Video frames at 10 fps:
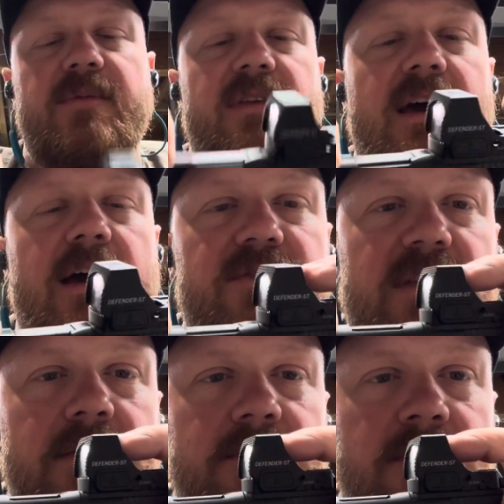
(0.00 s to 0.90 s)
of the
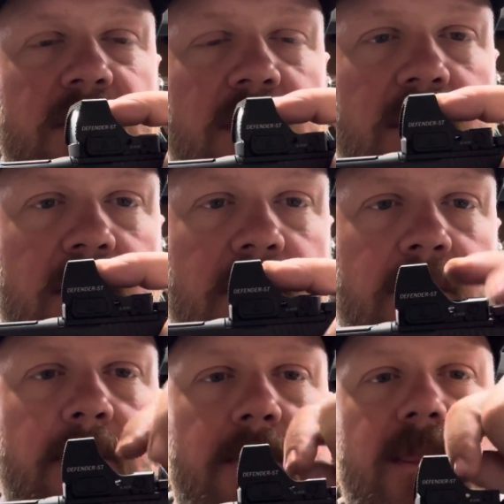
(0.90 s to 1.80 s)
housing,
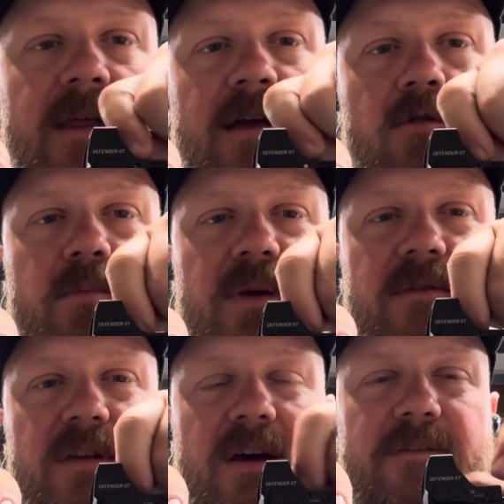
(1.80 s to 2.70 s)
and I will
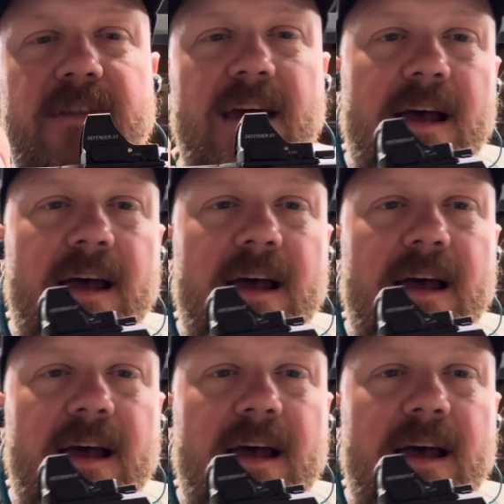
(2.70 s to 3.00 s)
pivot off of that.